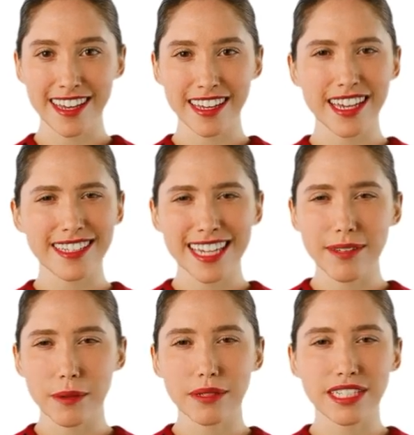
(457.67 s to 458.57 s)
This
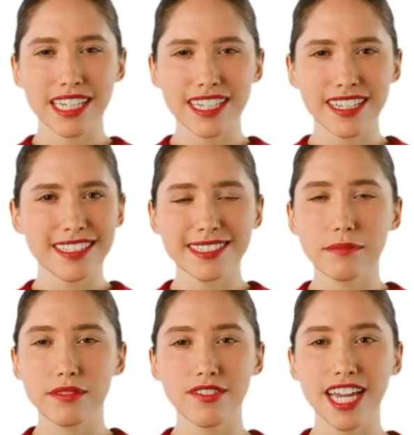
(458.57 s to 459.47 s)
capability could
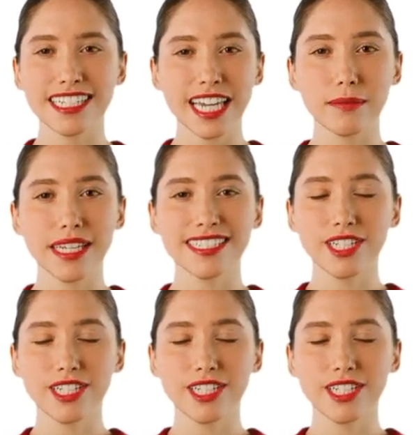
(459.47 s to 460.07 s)
simplify database